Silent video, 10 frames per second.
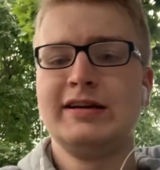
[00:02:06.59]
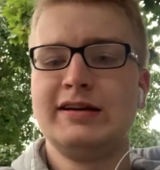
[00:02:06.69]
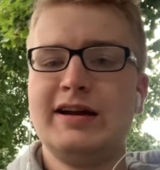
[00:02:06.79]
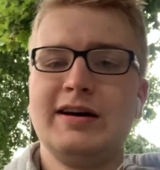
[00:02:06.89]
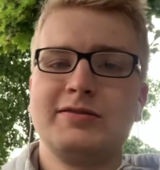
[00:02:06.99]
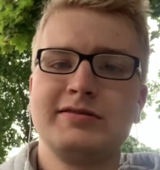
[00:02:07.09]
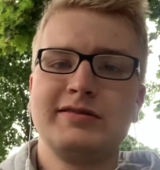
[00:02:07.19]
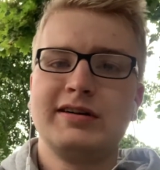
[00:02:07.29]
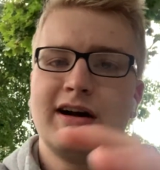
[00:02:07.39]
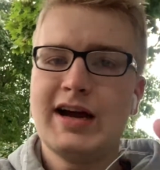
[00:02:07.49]
Now,
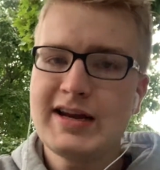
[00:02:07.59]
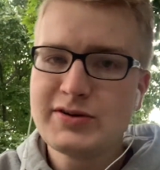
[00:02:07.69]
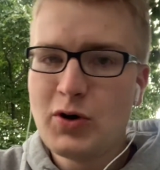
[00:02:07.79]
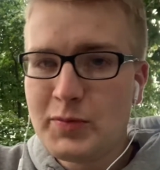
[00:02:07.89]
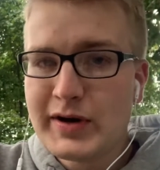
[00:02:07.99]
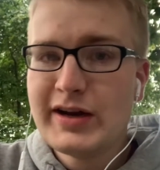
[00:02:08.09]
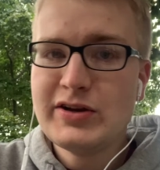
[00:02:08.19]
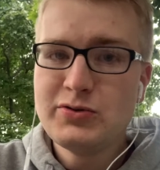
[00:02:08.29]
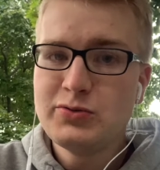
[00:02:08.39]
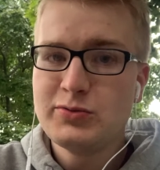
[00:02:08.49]
I had to open a
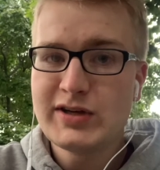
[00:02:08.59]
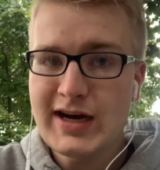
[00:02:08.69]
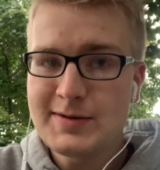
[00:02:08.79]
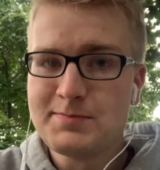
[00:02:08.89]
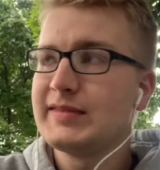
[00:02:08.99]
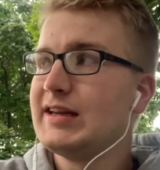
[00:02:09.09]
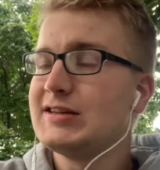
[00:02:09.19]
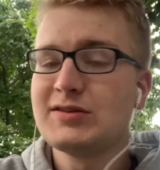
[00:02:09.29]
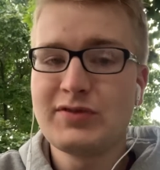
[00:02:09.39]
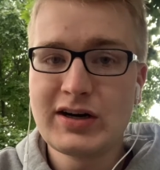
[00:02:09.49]
new tub, and it's a
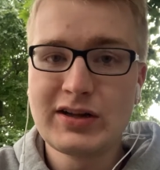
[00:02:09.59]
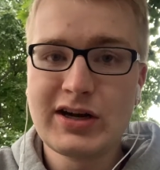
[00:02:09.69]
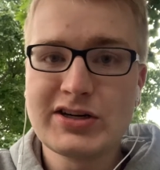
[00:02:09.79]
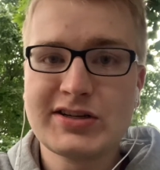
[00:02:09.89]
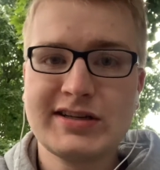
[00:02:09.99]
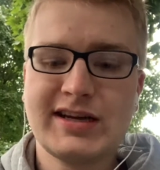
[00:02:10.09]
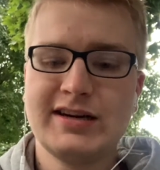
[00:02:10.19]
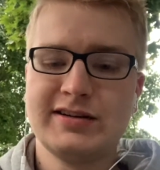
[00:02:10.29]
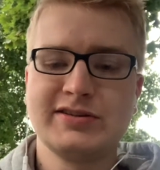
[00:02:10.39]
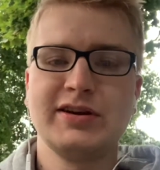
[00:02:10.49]
very large container,
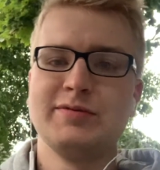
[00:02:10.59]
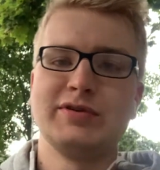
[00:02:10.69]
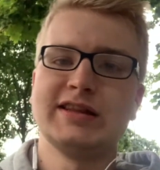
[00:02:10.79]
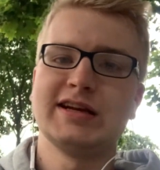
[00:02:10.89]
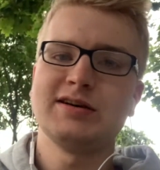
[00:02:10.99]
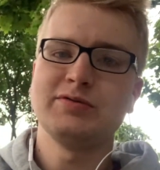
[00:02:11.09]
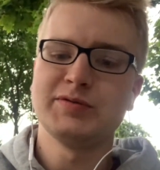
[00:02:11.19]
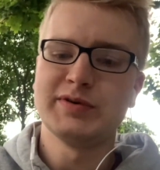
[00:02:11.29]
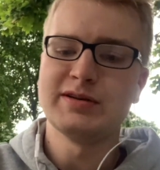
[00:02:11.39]
so I didn't bring that out with me.